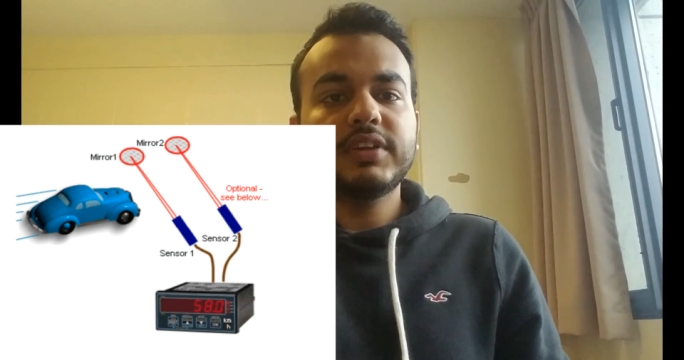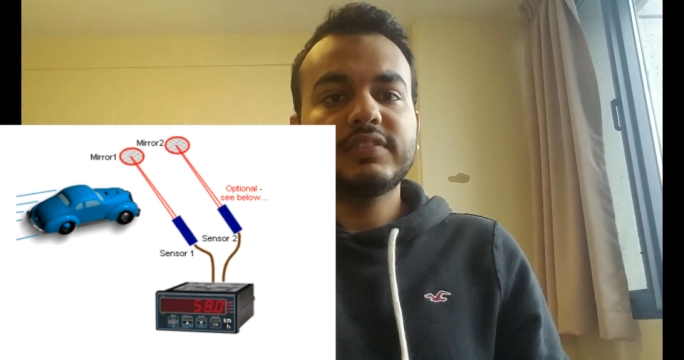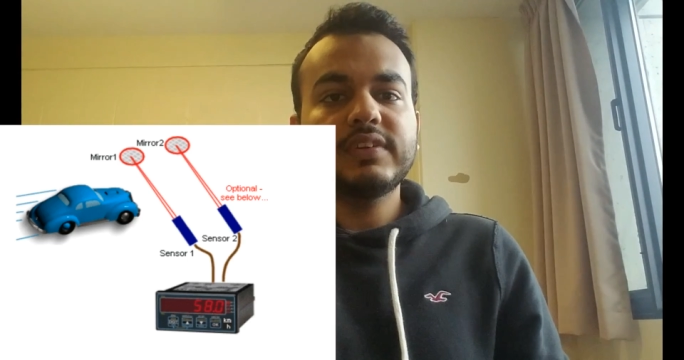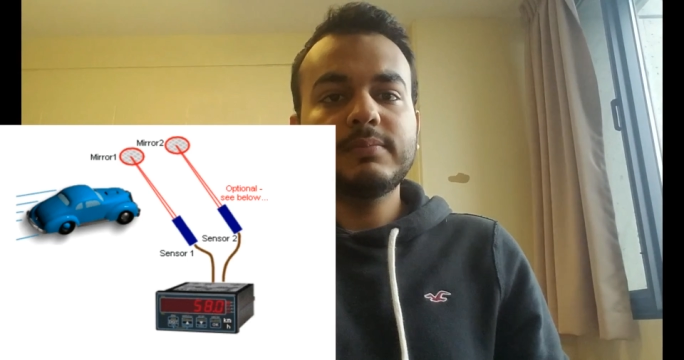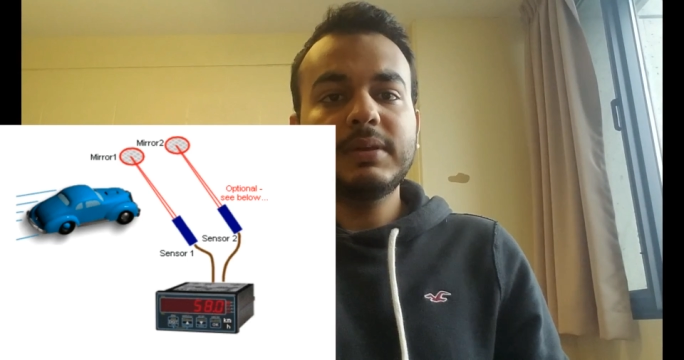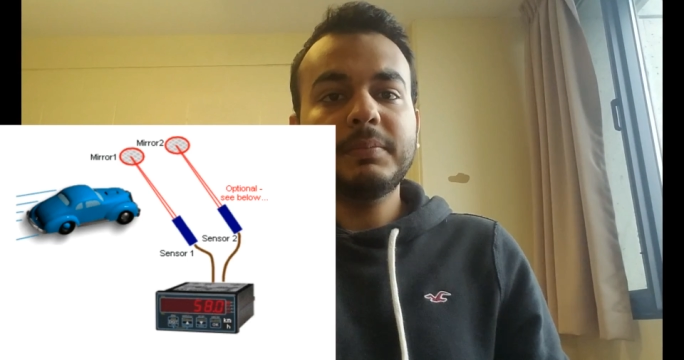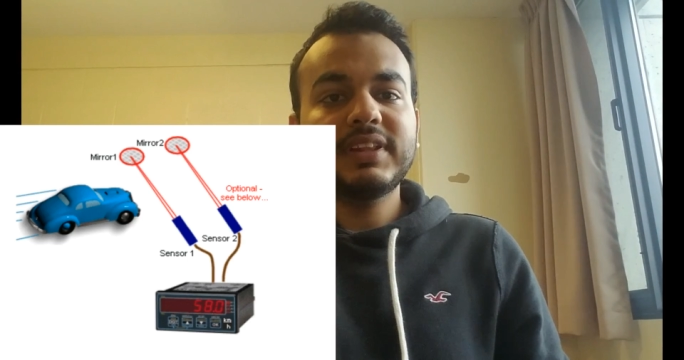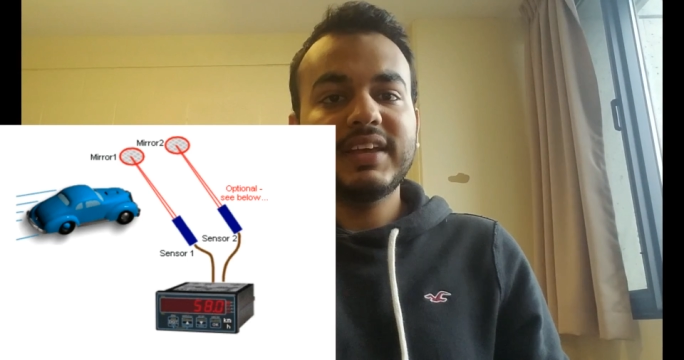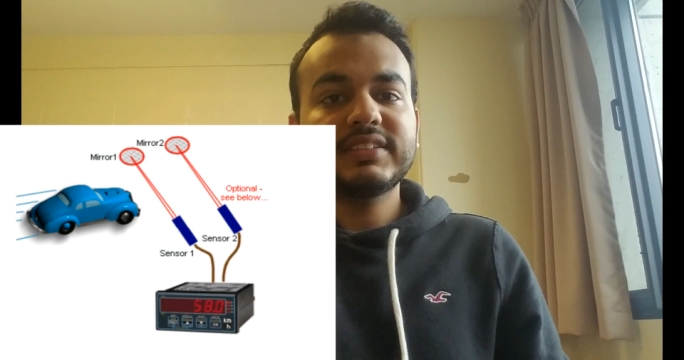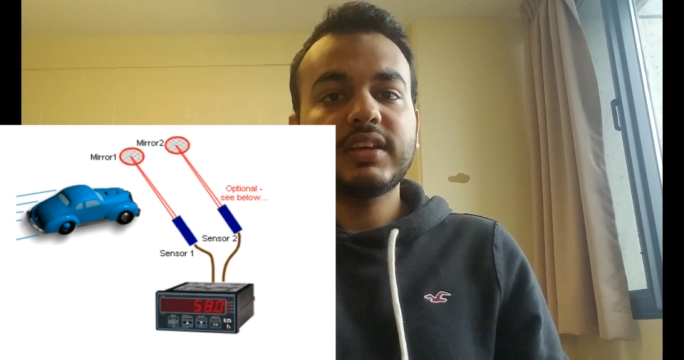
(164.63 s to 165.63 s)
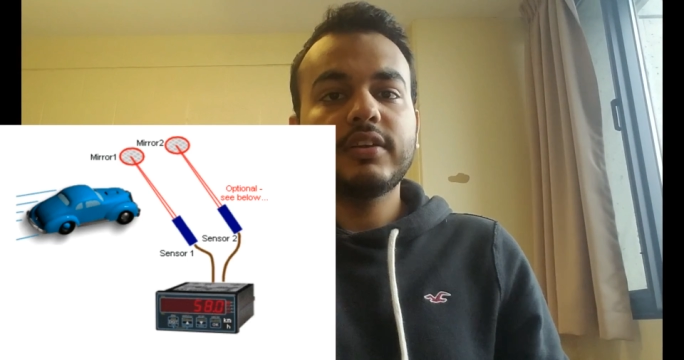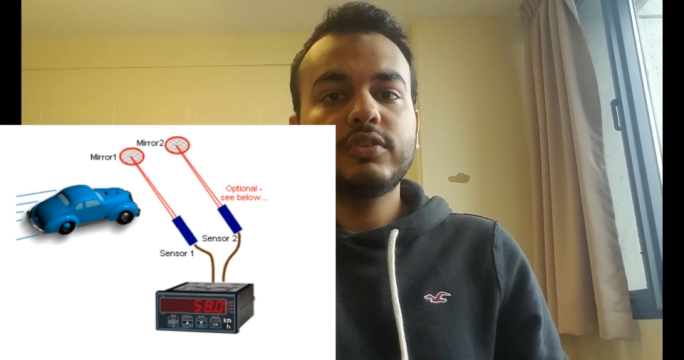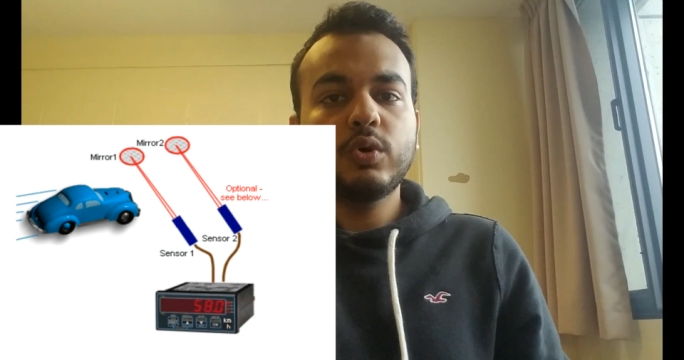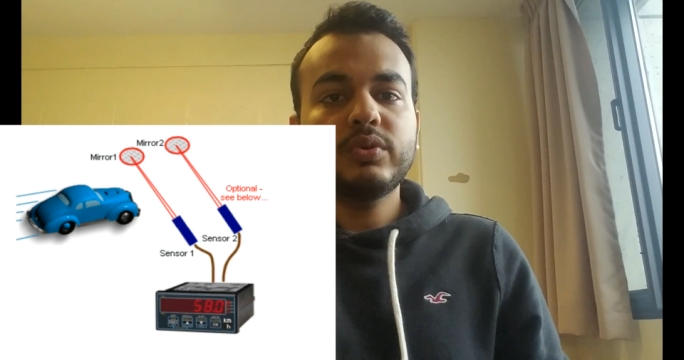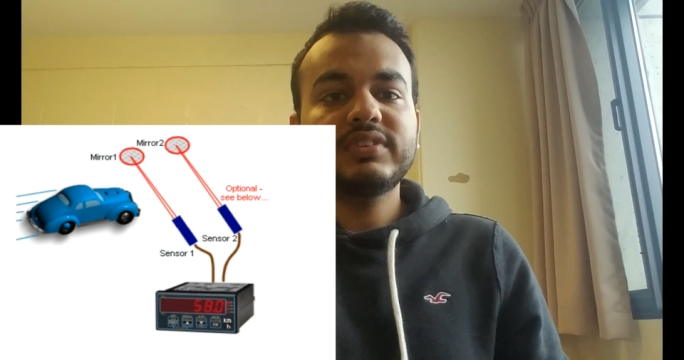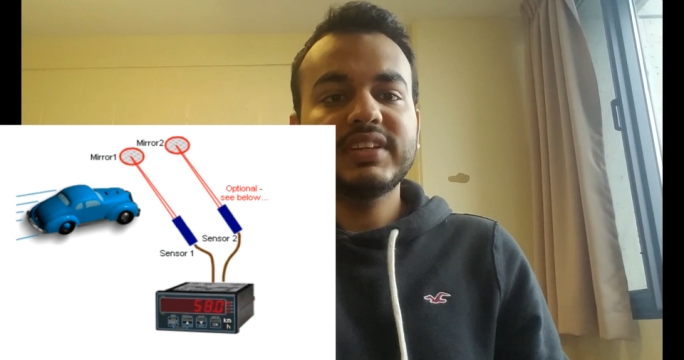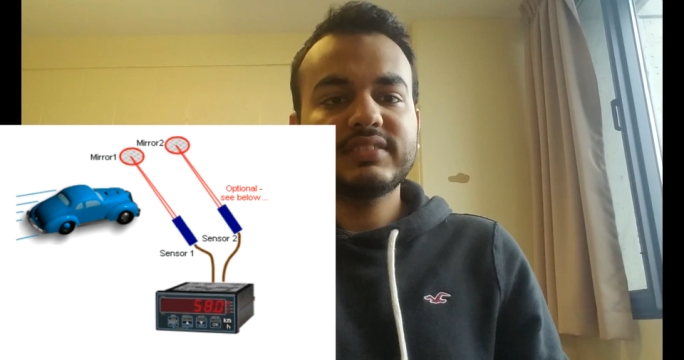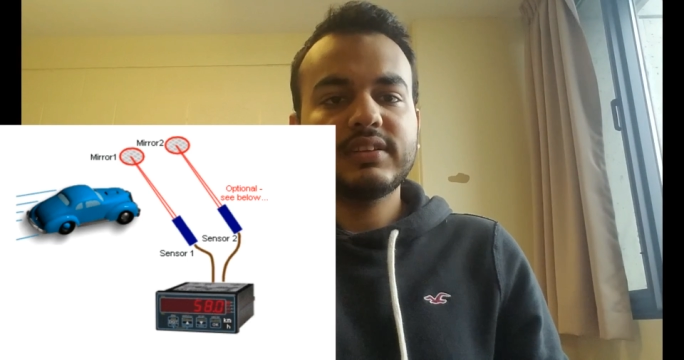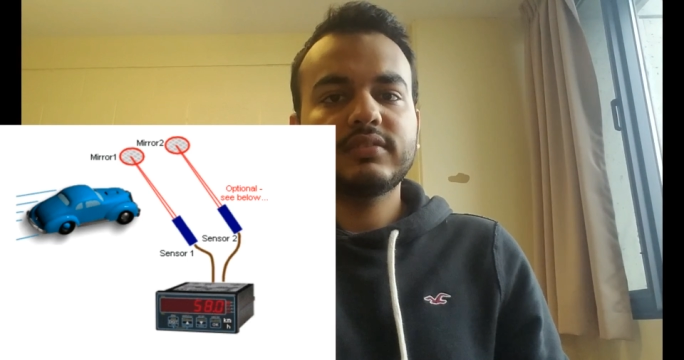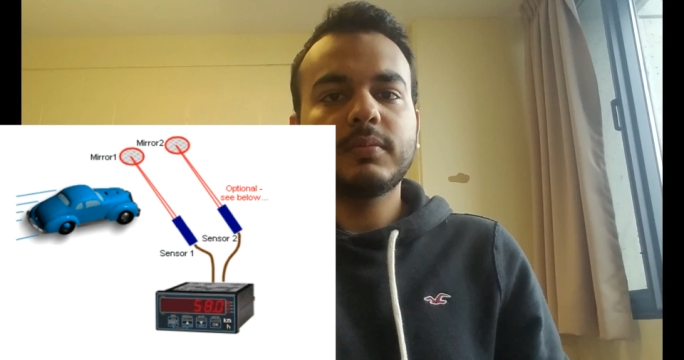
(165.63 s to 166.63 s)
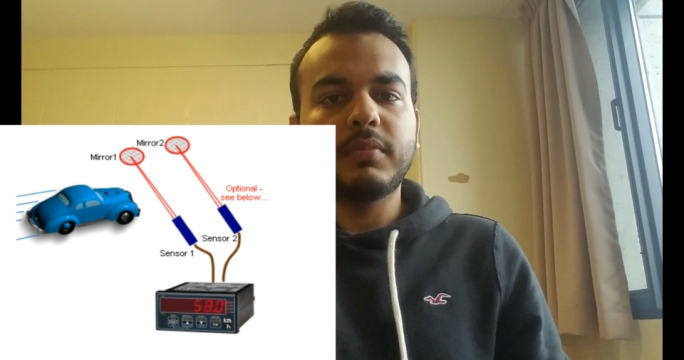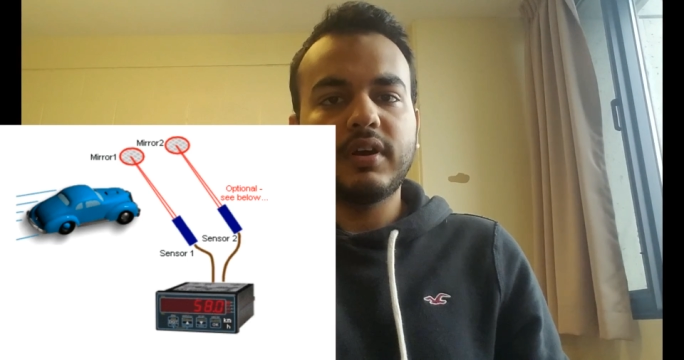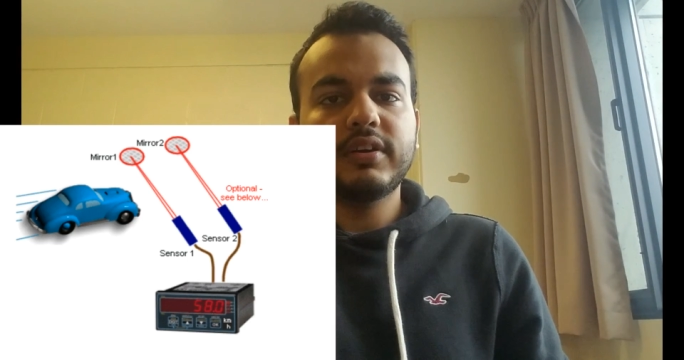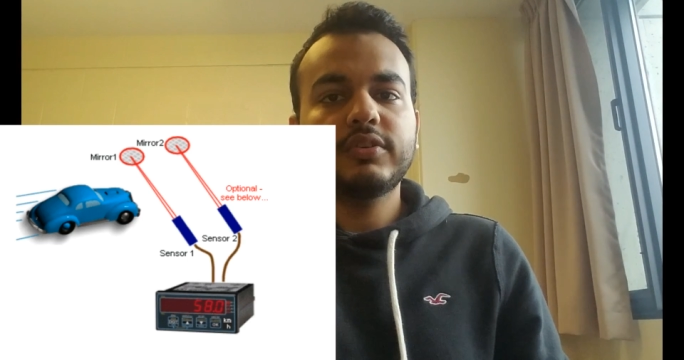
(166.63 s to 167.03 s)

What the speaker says: will be placed a known distance apart